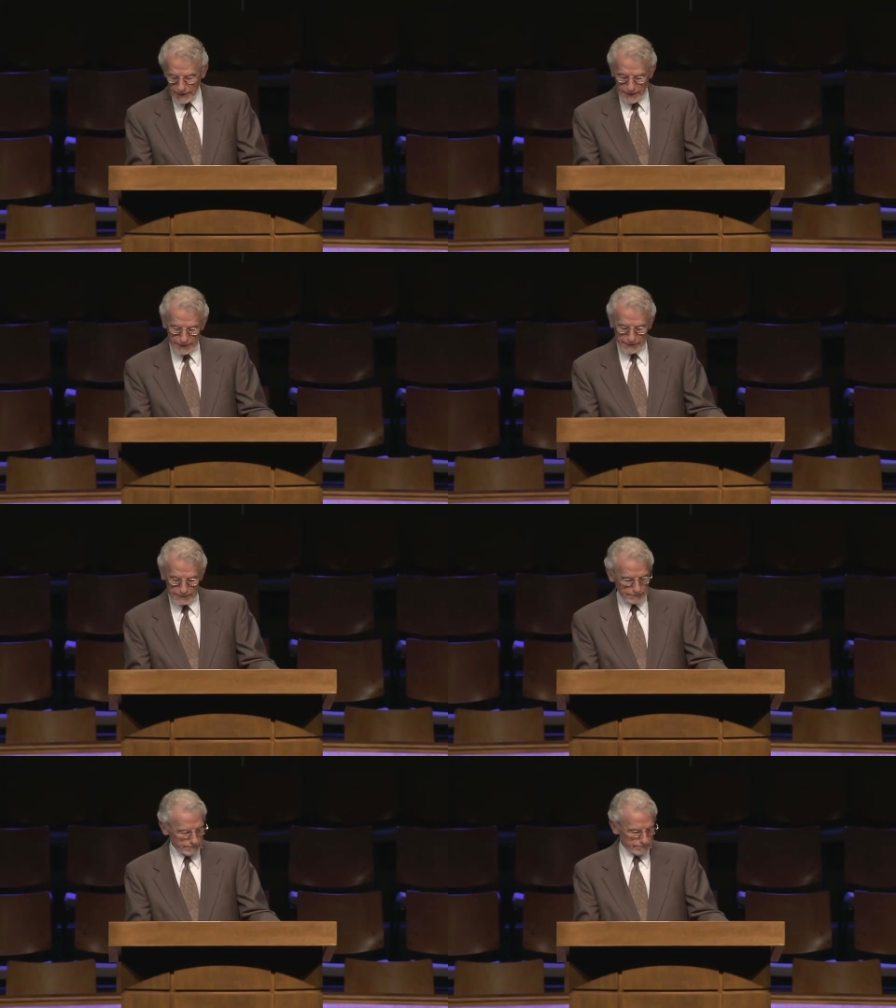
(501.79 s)
Um,
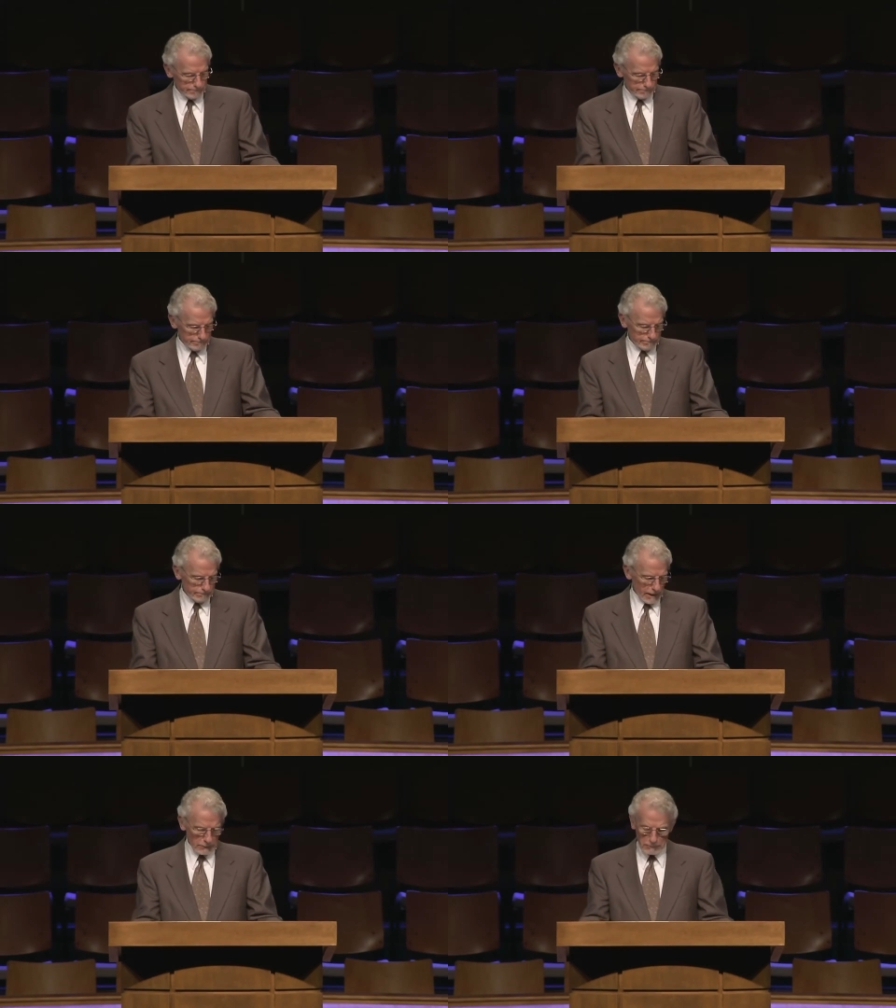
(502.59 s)

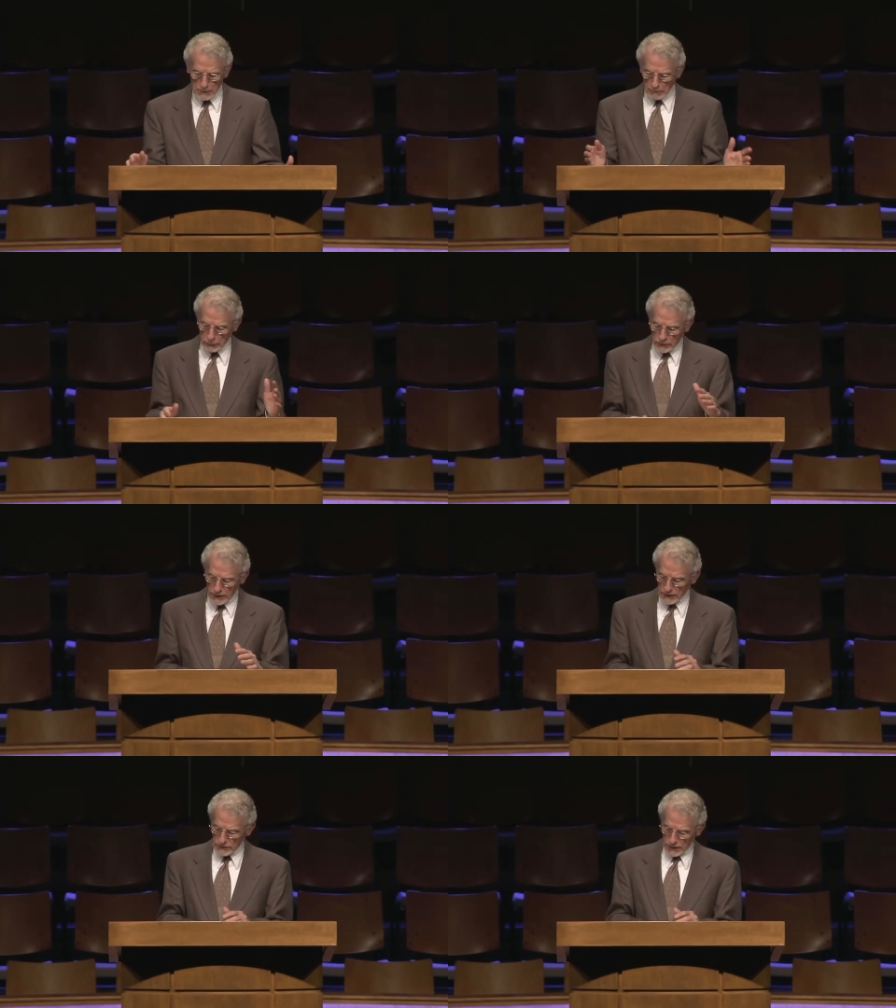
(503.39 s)
now, we can put
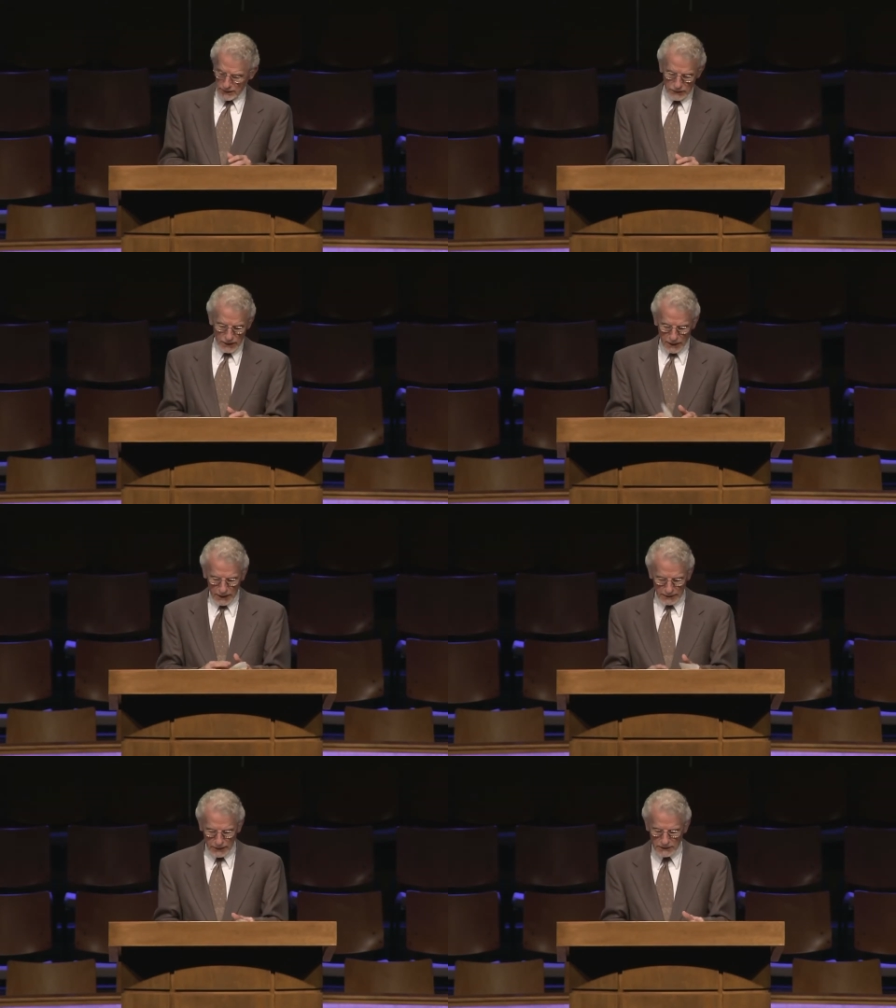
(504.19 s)
these things in the
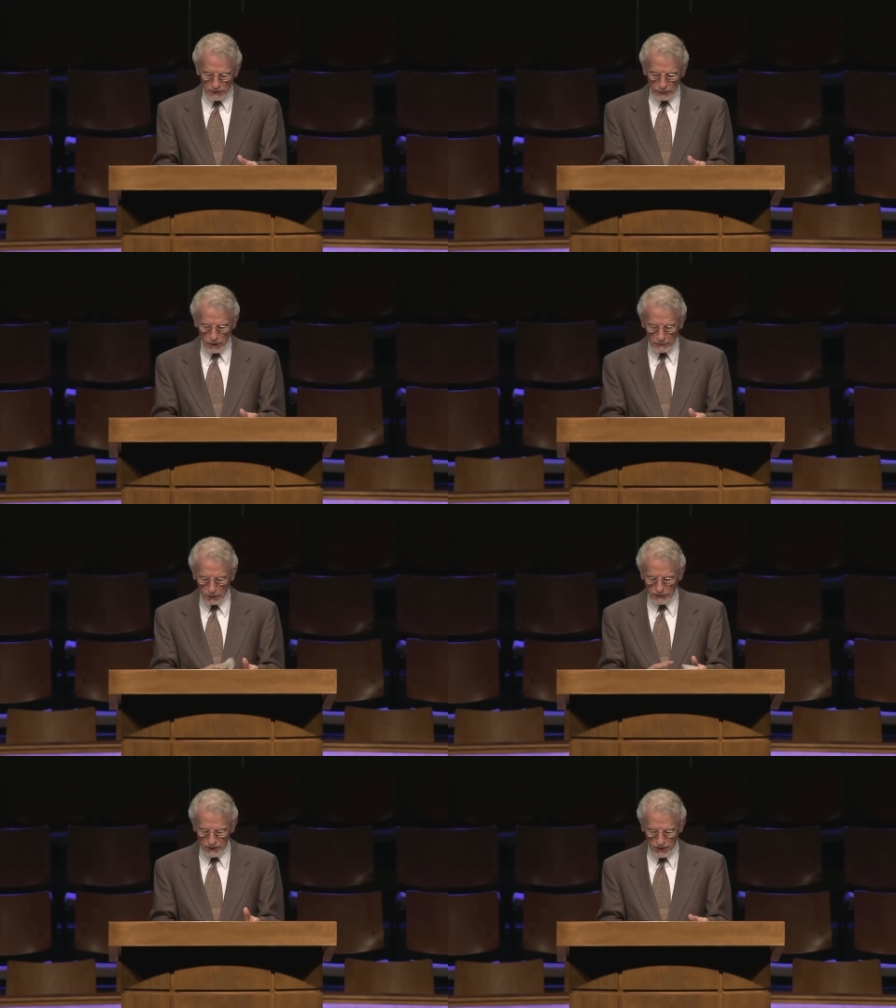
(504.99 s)
context if we come
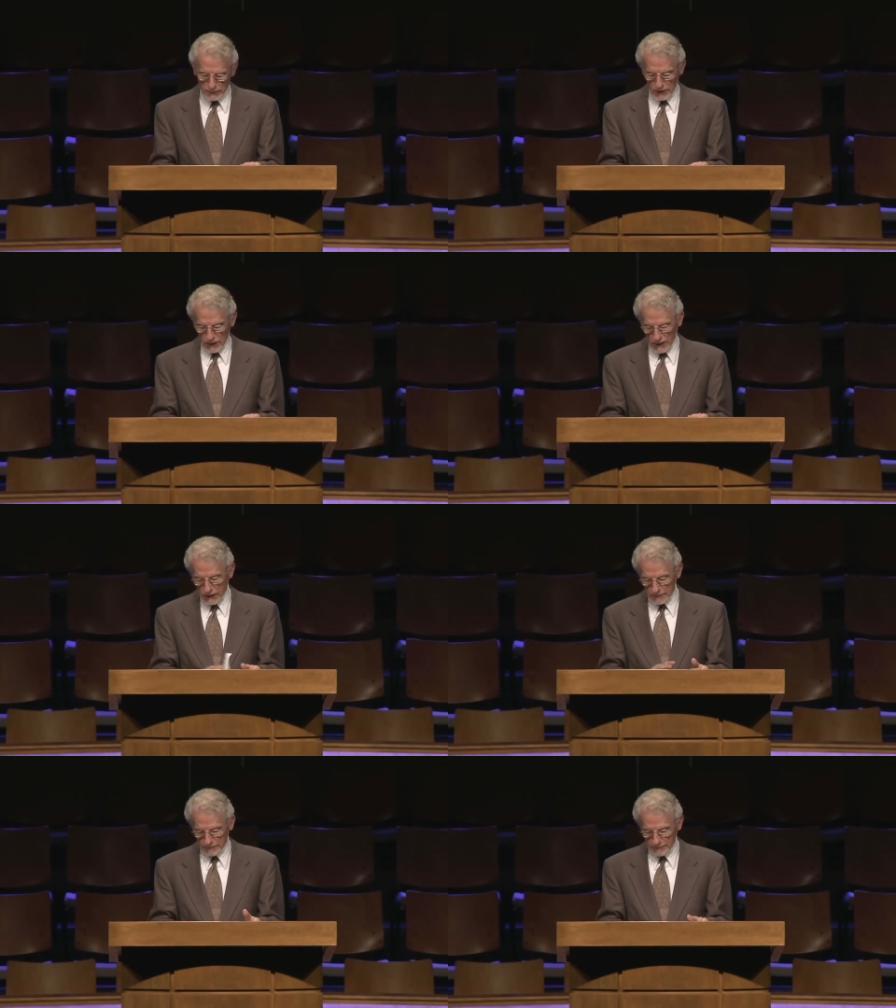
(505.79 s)
over to Timothy.